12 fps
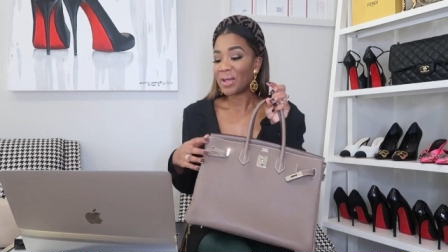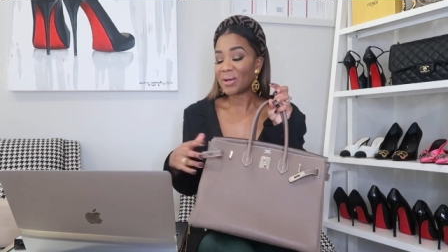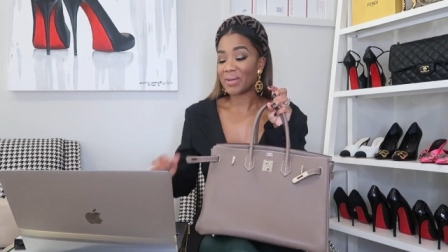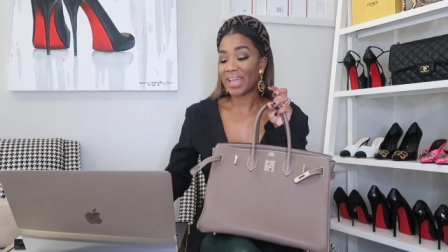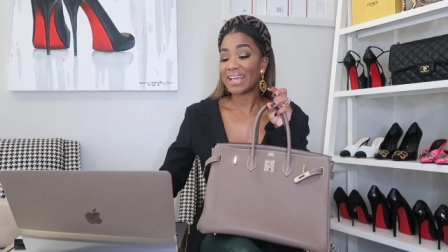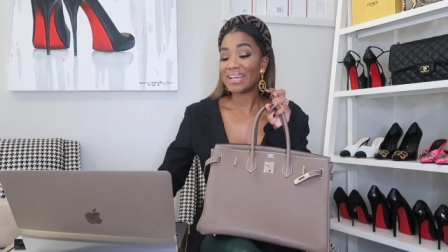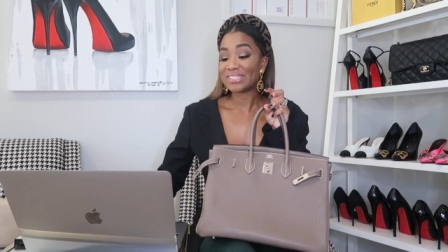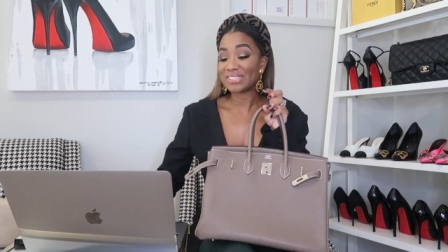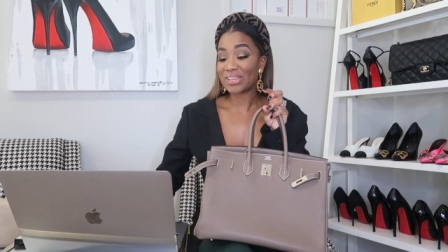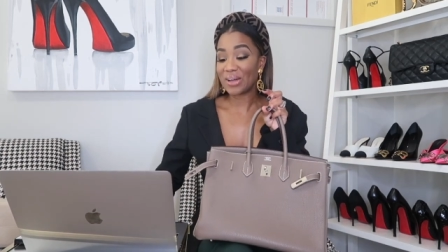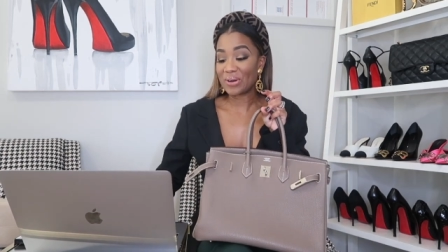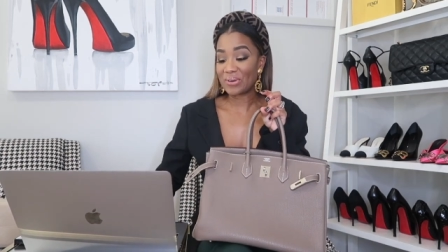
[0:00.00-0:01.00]
Okay,
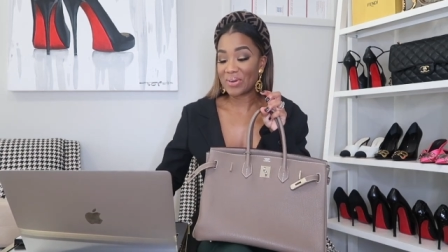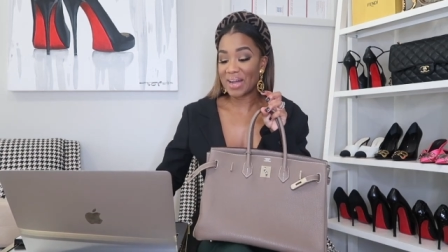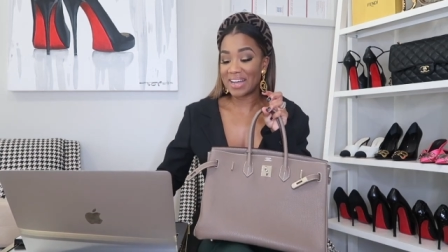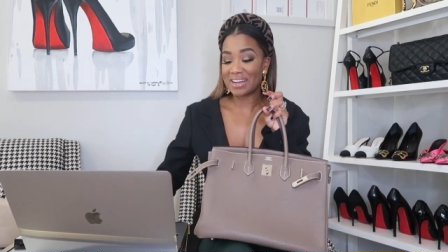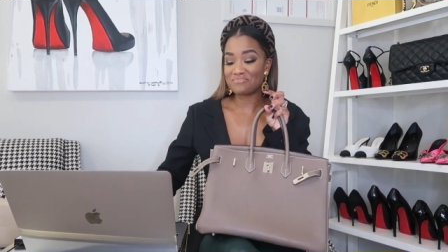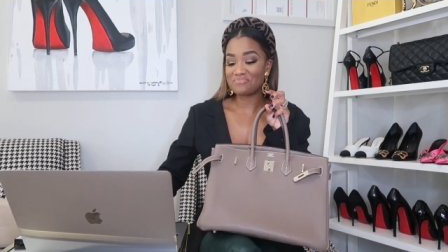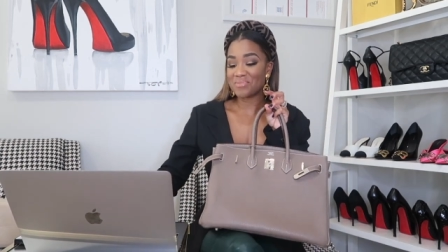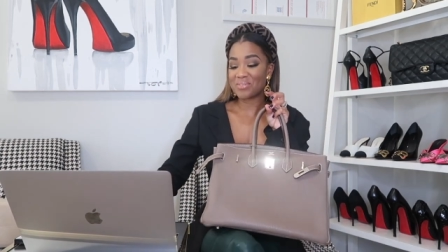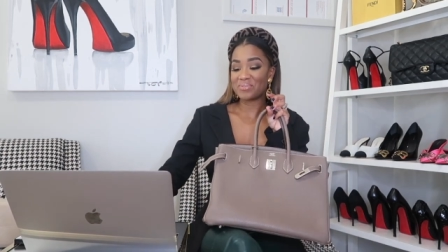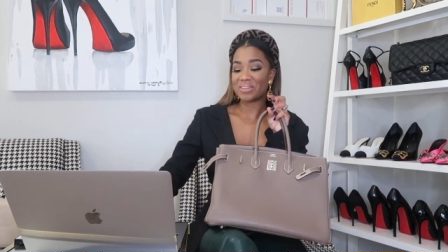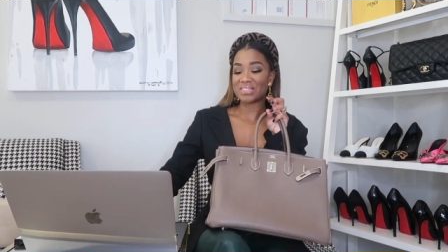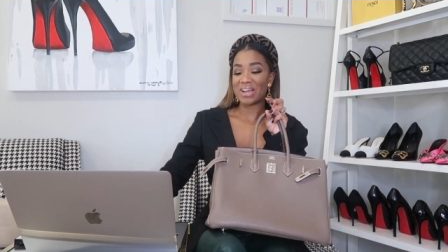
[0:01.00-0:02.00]
so what
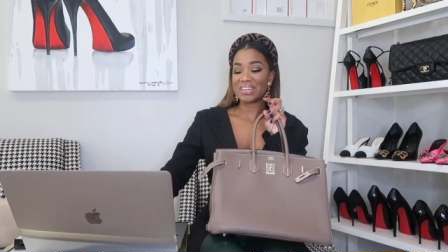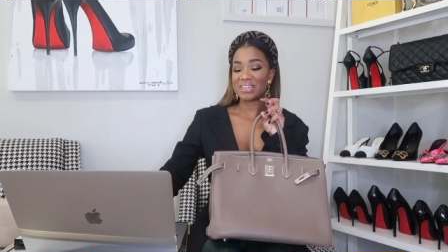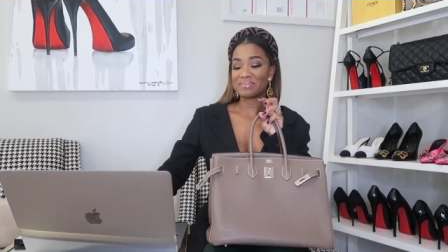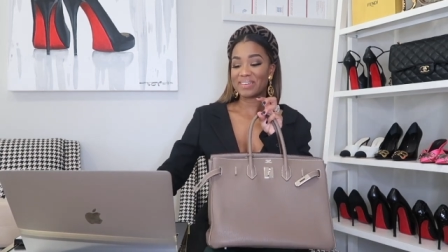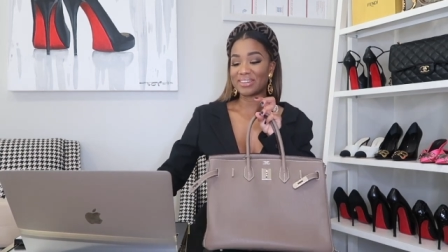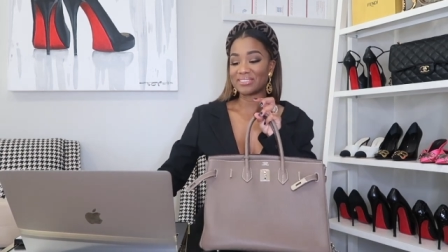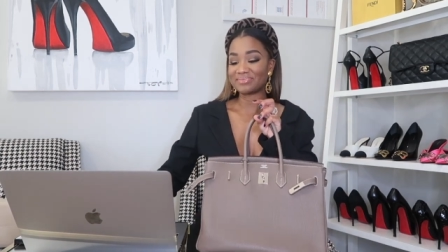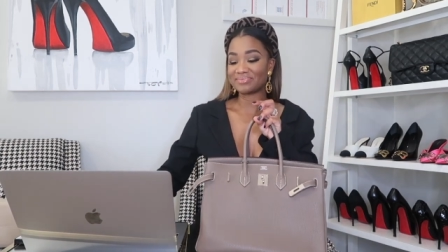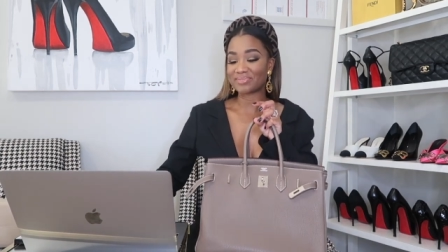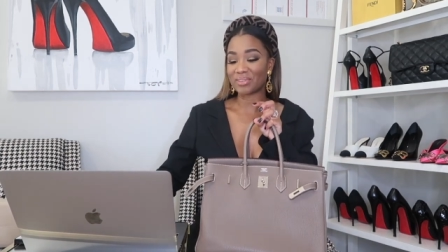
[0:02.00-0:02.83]
are we talking about?